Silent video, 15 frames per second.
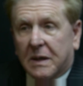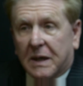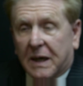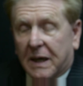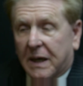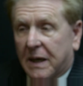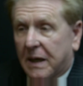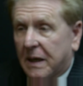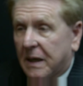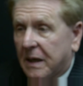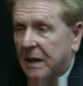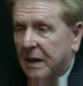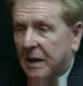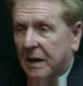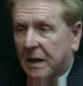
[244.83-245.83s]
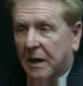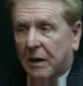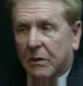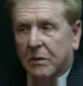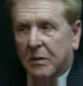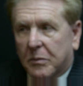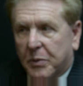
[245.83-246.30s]
and
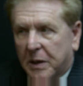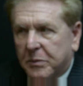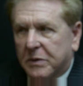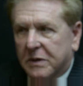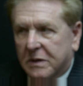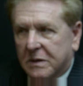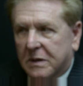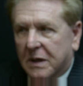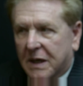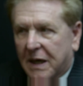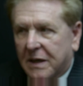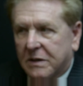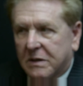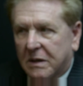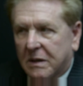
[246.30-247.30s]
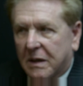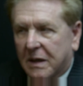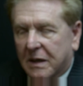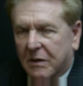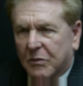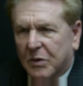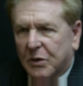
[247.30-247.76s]
people just look at you and
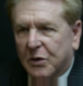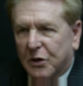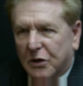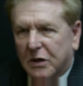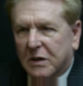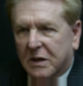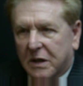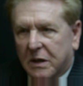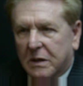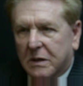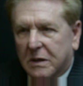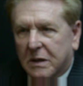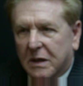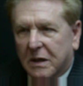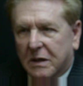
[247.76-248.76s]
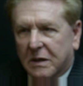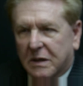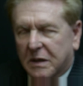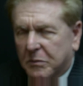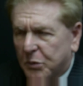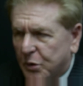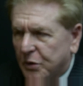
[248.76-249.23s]
think, well, you look young.
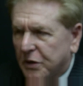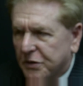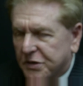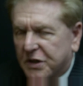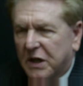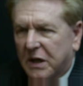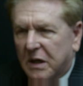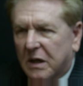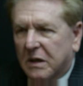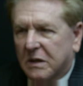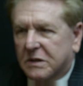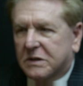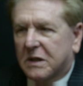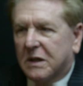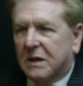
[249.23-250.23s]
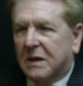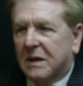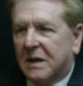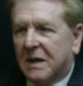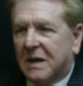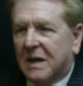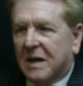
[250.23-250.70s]
Boy, your skin looks good.